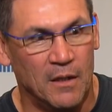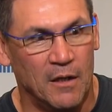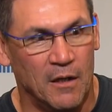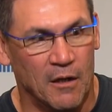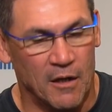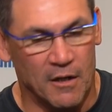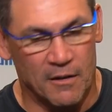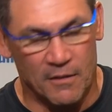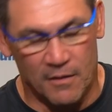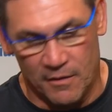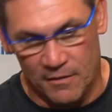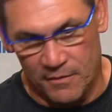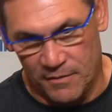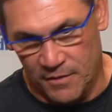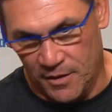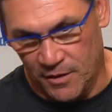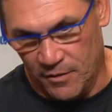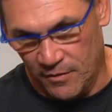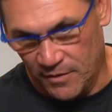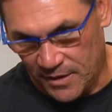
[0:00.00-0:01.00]
Our
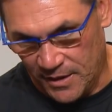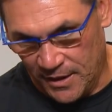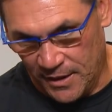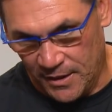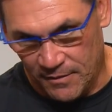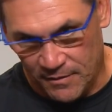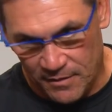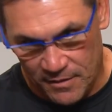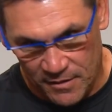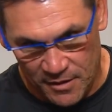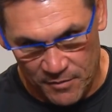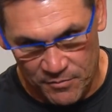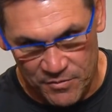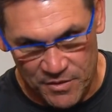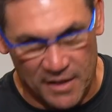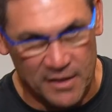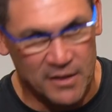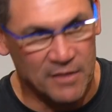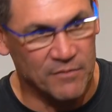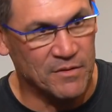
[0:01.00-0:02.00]
you know, again, the
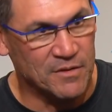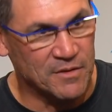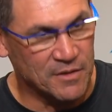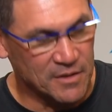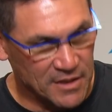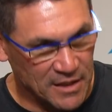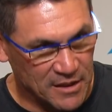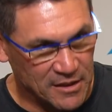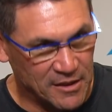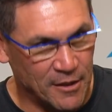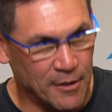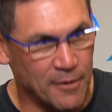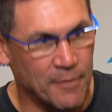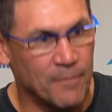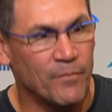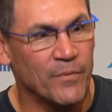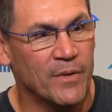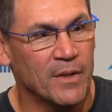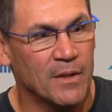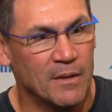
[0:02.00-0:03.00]
objective is to get there,
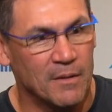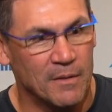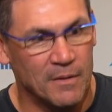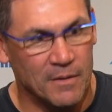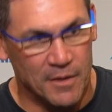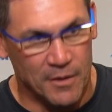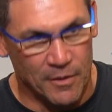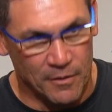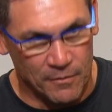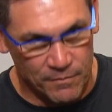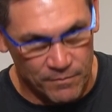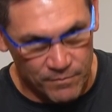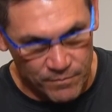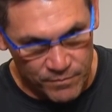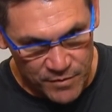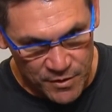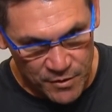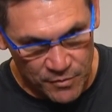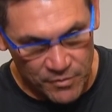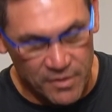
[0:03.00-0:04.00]
you know,
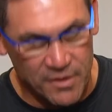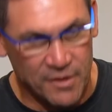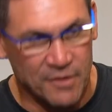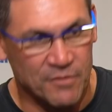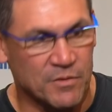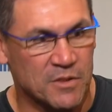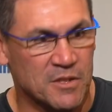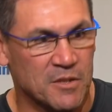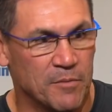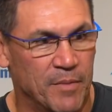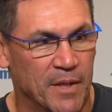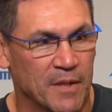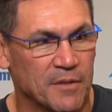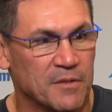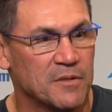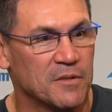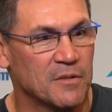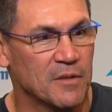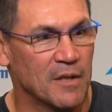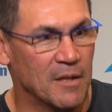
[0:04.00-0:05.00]
do the things we're
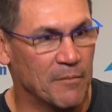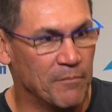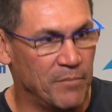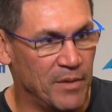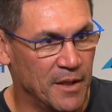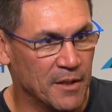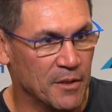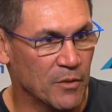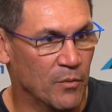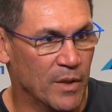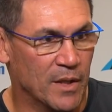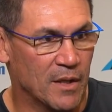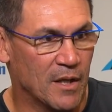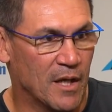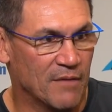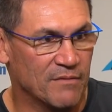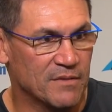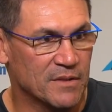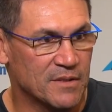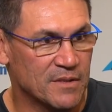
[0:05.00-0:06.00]
supposed to and play to win,
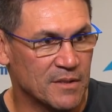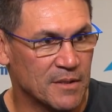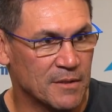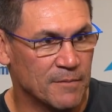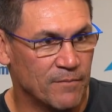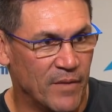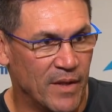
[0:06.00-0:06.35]
obviously.